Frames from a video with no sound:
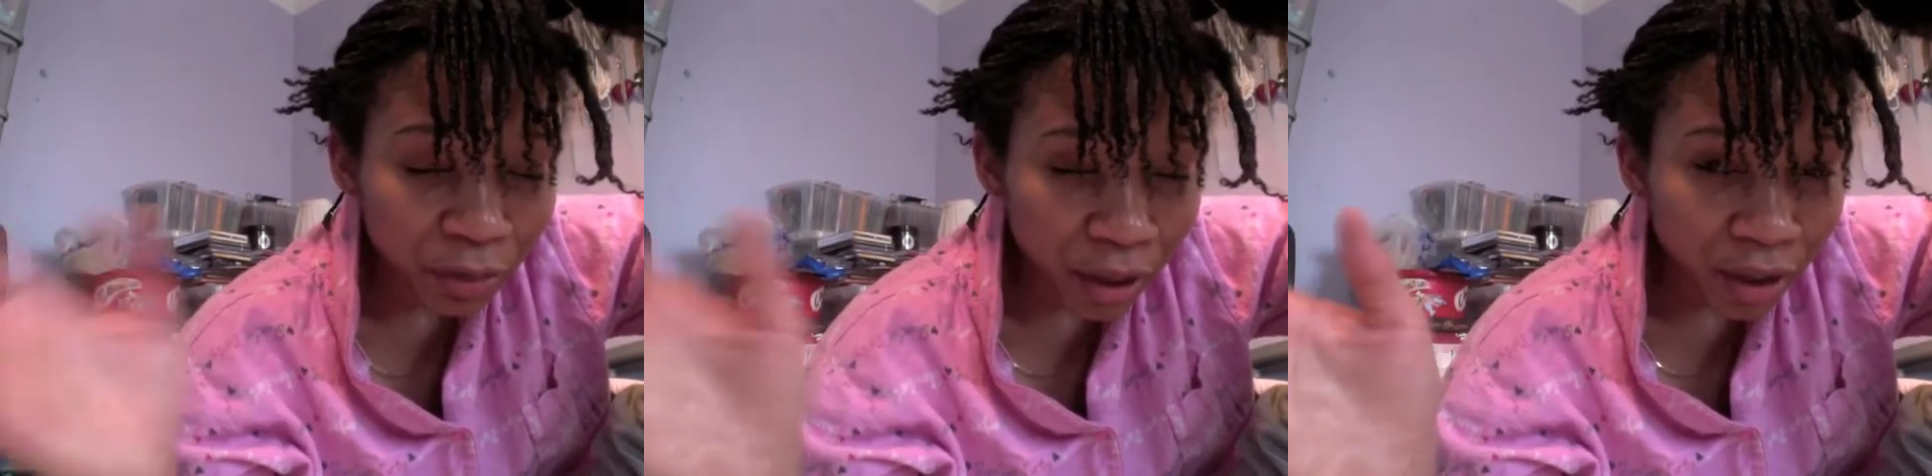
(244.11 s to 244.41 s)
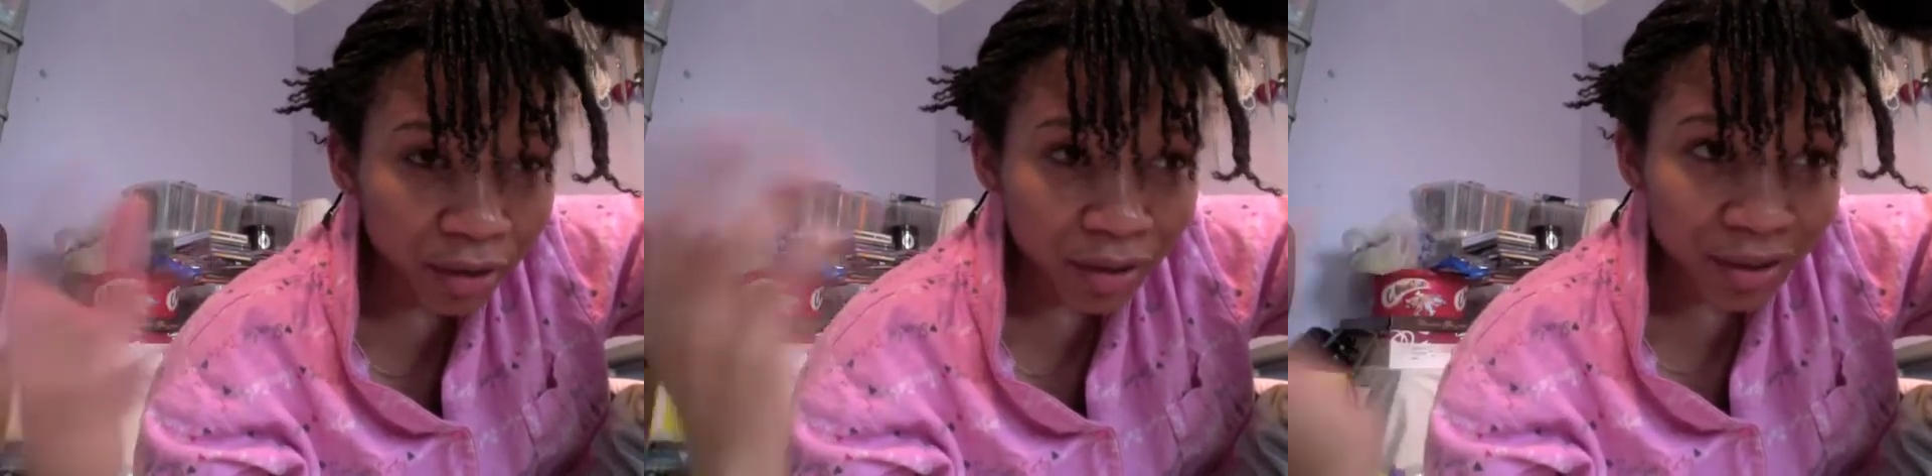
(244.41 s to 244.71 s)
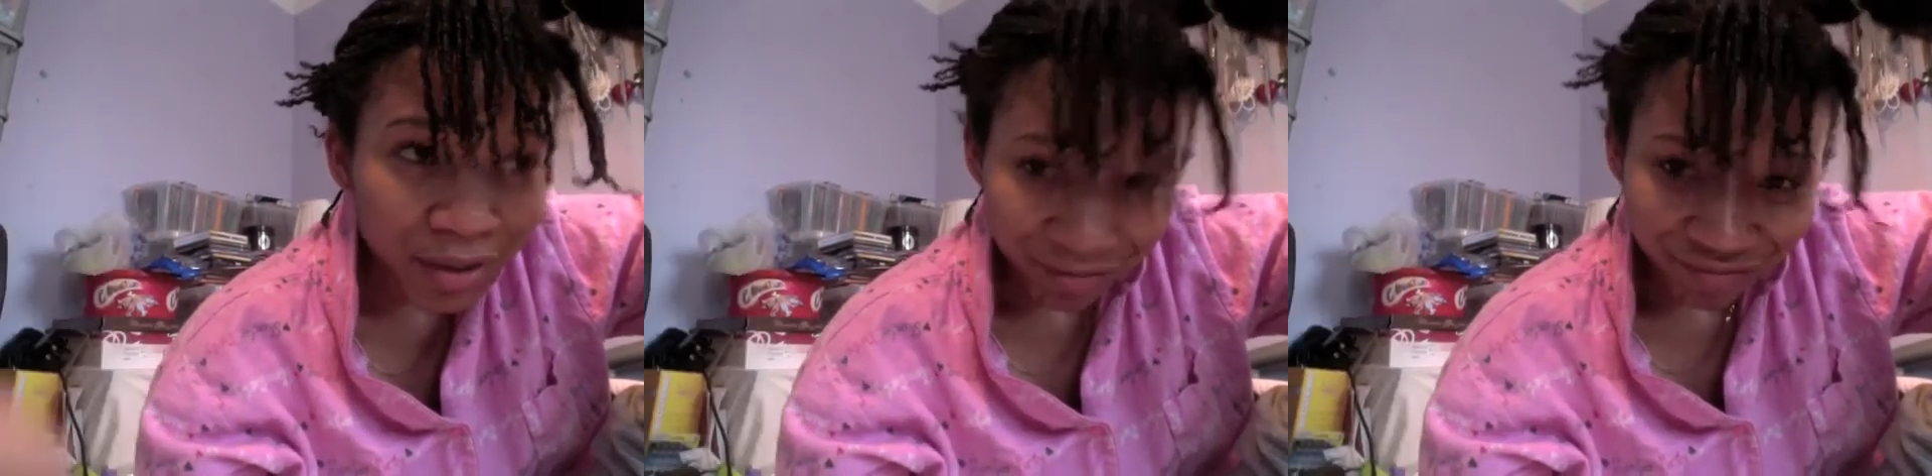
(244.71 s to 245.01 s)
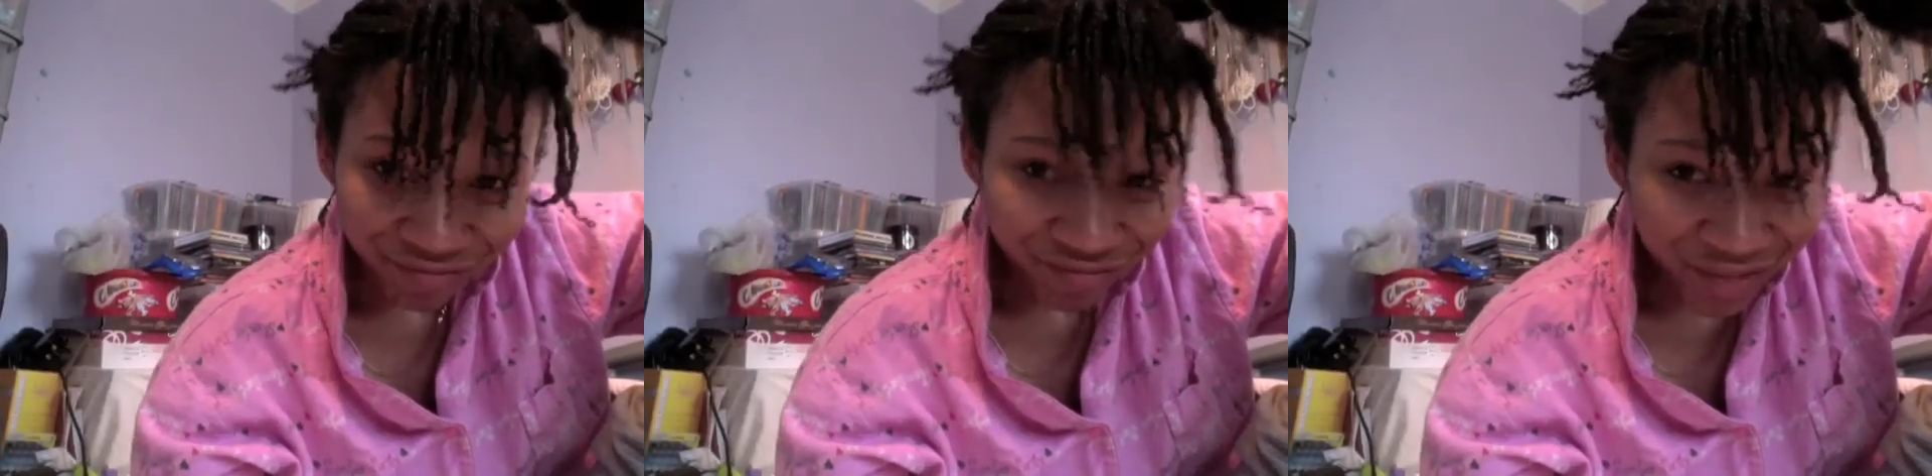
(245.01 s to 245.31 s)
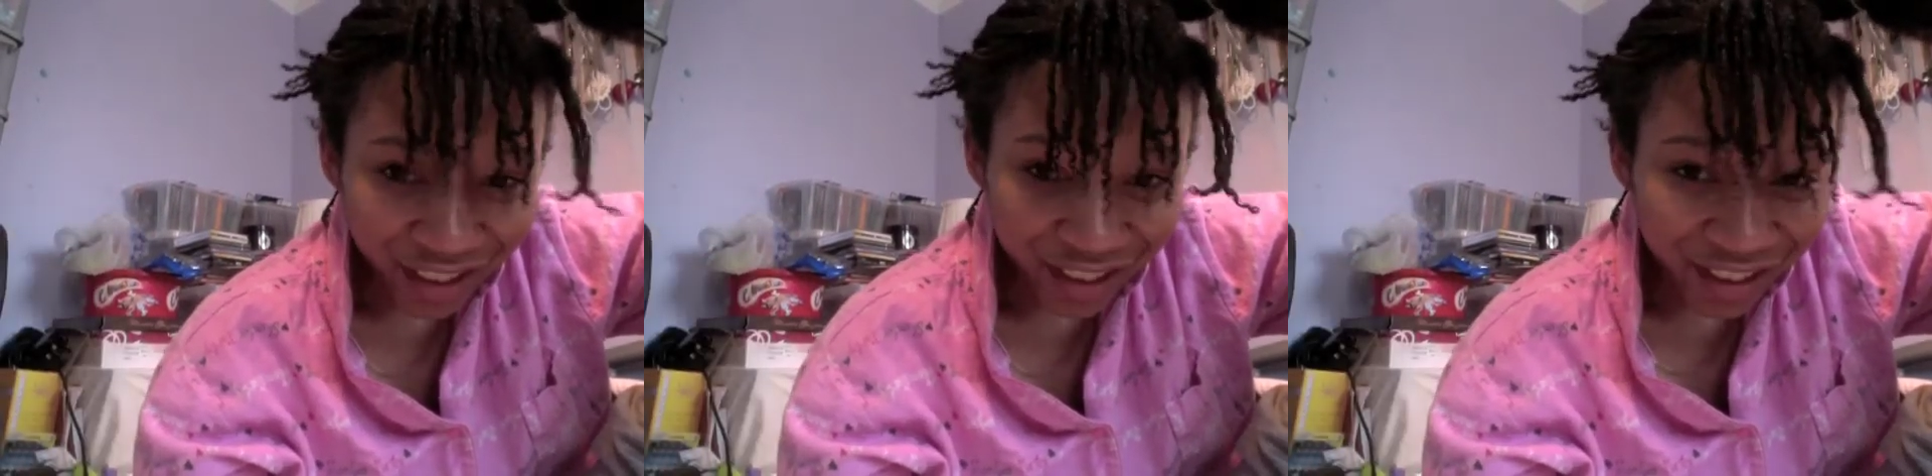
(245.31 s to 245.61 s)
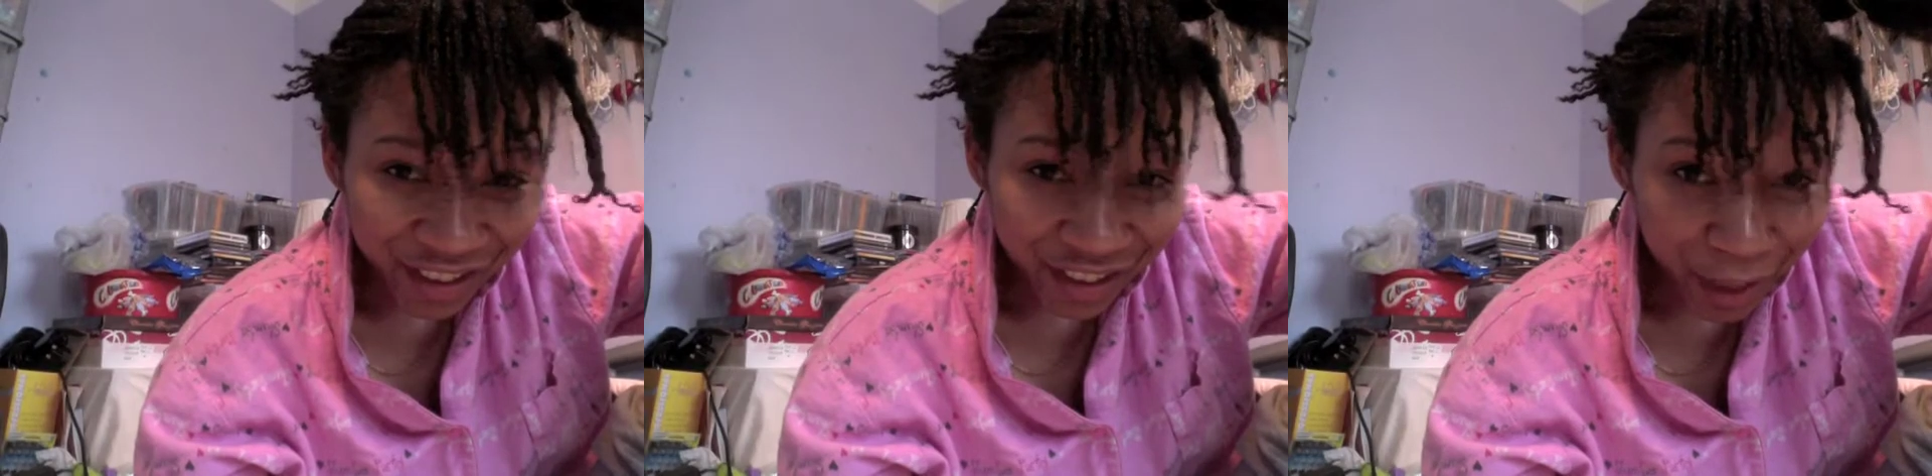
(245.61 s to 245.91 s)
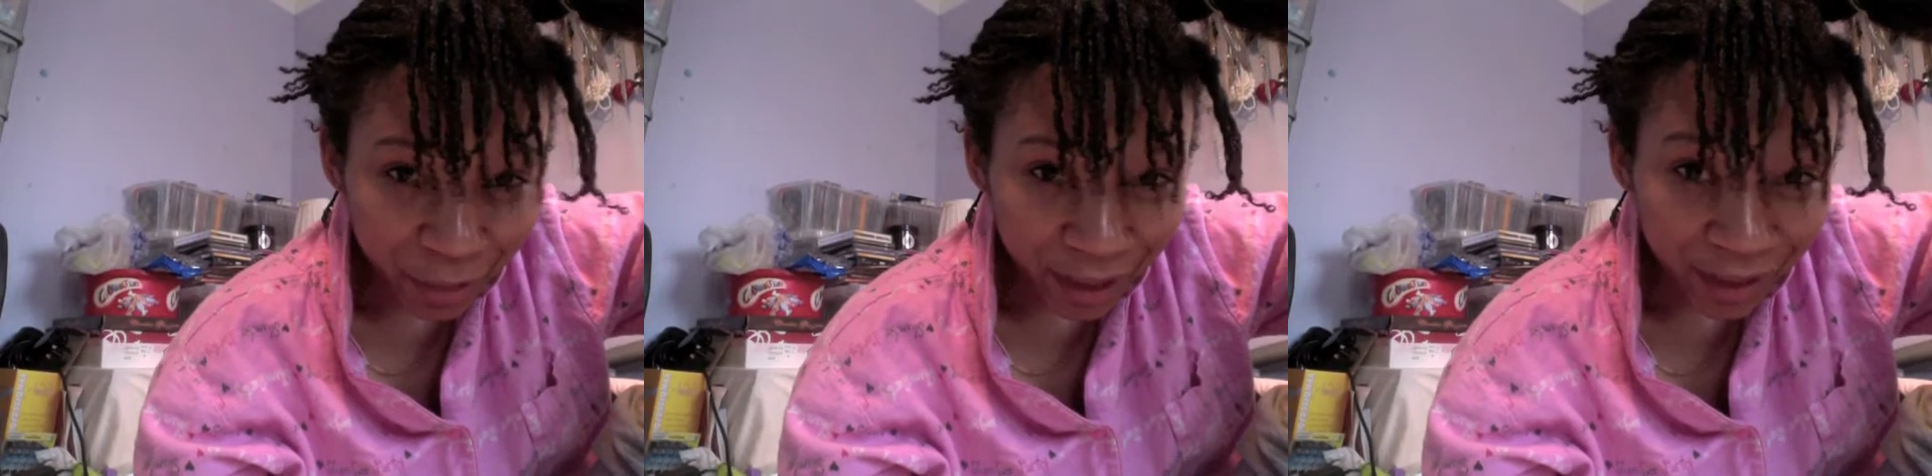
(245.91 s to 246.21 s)
but I don't think it's going to
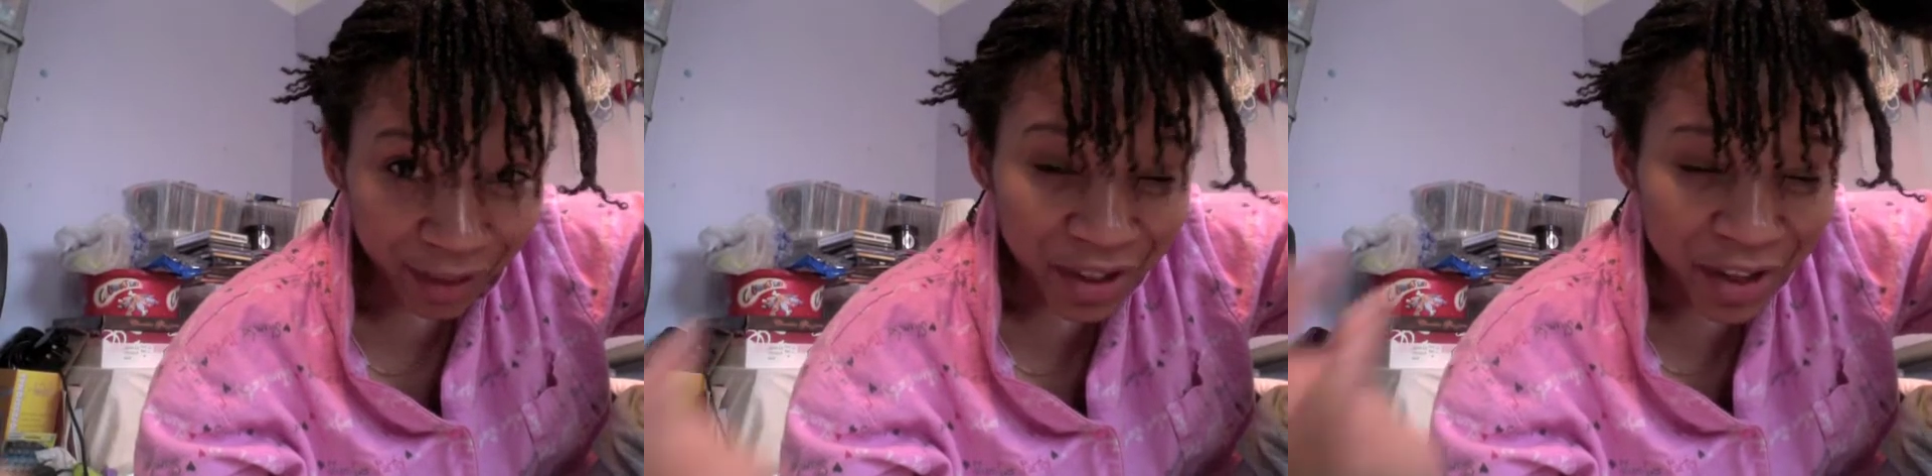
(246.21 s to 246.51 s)
happen now.